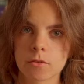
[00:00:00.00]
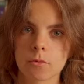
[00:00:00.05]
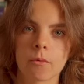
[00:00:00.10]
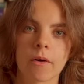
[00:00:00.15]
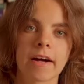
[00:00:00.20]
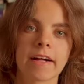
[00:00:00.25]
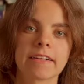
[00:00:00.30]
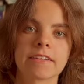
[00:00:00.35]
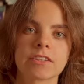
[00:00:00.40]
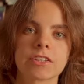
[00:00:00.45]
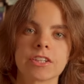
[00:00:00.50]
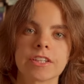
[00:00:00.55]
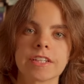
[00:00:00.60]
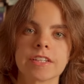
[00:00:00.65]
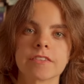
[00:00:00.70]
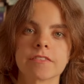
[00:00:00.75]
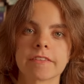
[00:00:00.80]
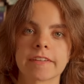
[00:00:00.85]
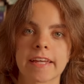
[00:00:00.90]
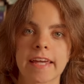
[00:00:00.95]
while
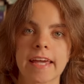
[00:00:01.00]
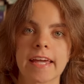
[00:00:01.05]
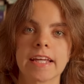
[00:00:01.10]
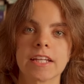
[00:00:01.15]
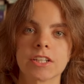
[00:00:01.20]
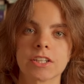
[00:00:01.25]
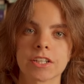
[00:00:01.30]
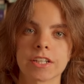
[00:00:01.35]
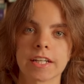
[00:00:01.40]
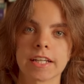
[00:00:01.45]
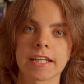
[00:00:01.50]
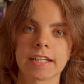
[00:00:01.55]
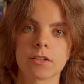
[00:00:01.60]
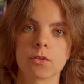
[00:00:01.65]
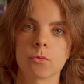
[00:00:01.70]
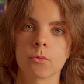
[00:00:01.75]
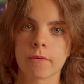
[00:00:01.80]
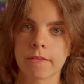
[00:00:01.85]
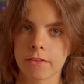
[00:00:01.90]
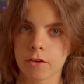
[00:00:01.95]
she's
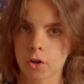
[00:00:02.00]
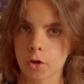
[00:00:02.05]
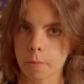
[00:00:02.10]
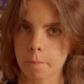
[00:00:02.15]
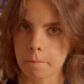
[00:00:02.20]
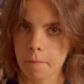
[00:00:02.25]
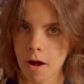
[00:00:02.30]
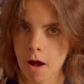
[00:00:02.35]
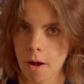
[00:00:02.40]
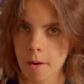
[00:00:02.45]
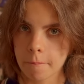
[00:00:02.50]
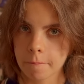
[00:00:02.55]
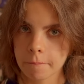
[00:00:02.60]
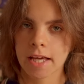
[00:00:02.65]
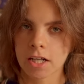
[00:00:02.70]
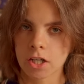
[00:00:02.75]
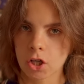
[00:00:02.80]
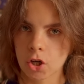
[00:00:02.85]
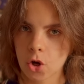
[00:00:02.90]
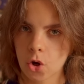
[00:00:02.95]
vacationing with her mom
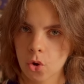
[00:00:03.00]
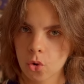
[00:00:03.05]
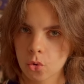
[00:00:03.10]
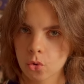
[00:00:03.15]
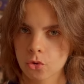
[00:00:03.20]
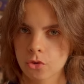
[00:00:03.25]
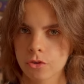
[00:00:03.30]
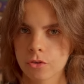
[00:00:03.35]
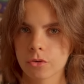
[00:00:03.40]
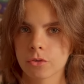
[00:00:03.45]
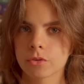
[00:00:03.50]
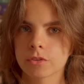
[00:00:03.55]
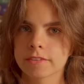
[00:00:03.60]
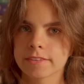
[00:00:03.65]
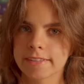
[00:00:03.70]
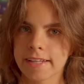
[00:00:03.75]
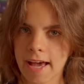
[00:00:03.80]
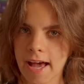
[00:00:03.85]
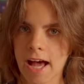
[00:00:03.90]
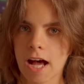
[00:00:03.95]
in a coastal
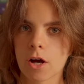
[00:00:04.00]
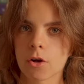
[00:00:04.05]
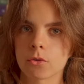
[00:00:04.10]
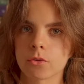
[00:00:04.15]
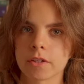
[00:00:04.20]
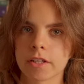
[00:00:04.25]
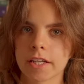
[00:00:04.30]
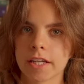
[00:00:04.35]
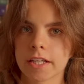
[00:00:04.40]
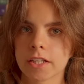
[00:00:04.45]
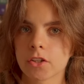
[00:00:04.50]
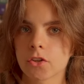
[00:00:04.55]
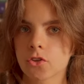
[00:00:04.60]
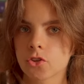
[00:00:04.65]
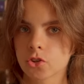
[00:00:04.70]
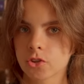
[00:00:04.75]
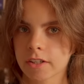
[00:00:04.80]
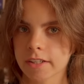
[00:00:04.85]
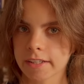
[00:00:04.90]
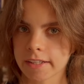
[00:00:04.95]
town in
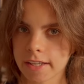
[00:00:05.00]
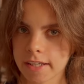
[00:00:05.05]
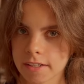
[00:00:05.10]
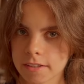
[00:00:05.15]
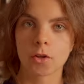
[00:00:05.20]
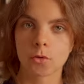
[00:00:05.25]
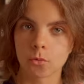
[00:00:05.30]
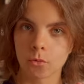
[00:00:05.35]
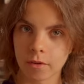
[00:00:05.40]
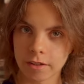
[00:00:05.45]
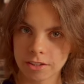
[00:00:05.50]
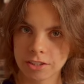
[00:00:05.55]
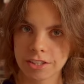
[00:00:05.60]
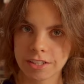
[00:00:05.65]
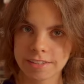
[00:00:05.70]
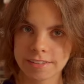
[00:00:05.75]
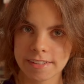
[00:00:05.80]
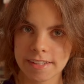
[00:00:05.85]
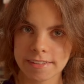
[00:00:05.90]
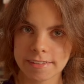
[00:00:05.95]
Australia, and when
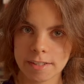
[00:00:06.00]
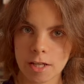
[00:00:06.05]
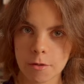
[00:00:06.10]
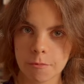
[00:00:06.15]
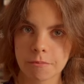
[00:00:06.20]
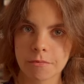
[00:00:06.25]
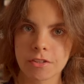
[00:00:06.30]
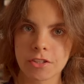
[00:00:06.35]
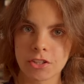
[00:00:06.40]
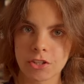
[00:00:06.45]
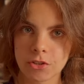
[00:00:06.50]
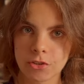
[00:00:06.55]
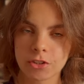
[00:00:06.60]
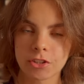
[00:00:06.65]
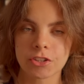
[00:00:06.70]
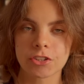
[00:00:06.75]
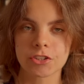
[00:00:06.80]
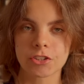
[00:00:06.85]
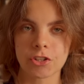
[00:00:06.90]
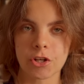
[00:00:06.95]
she sees him, you
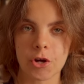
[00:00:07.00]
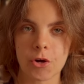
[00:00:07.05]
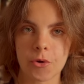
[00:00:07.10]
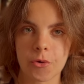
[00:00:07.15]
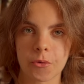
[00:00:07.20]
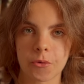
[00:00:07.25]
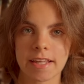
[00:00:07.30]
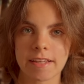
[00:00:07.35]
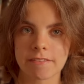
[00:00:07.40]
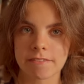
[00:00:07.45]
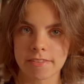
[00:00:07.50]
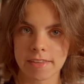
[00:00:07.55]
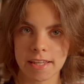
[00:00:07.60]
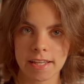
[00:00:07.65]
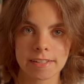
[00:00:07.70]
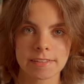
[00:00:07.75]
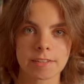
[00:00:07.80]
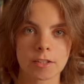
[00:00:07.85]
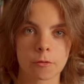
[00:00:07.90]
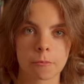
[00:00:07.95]
just know that
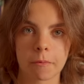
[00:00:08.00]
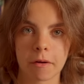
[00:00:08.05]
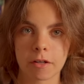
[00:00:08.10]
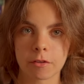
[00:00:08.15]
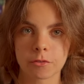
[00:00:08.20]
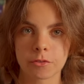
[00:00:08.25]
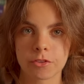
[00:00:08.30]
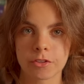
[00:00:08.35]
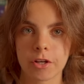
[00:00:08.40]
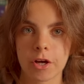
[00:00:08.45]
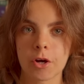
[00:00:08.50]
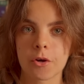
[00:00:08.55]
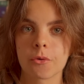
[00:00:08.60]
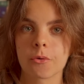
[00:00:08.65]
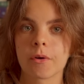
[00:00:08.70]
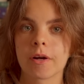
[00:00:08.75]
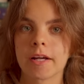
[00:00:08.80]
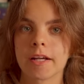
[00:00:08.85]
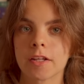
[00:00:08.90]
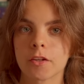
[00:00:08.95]
things are about to
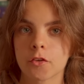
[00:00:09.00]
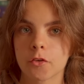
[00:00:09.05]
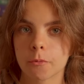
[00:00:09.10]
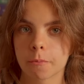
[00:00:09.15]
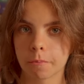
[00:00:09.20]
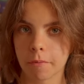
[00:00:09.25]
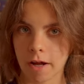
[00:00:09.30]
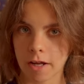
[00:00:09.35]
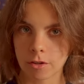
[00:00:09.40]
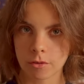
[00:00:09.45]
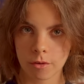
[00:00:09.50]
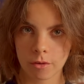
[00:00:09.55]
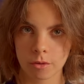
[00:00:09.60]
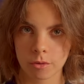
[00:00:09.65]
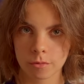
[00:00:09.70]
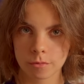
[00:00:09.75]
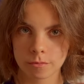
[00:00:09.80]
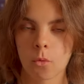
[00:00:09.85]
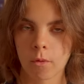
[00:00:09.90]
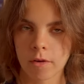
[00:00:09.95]
go
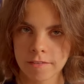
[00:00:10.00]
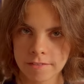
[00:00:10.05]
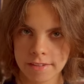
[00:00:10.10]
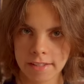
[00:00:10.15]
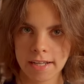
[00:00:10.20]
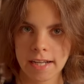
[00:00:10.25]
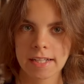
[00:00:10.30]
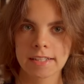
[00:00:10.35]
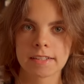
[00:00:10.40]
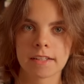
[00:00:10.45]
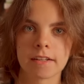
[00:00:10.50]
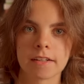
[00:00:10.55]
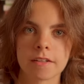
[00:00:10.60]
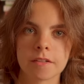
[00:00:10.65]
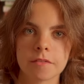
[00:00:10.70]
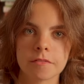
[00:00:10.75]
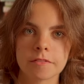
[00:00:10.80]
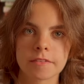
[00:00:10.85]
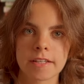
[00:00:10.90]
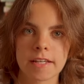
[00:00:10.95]
spiral. One thing I
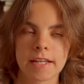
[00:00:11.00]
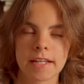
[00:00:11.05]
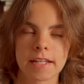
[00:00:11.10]
loved,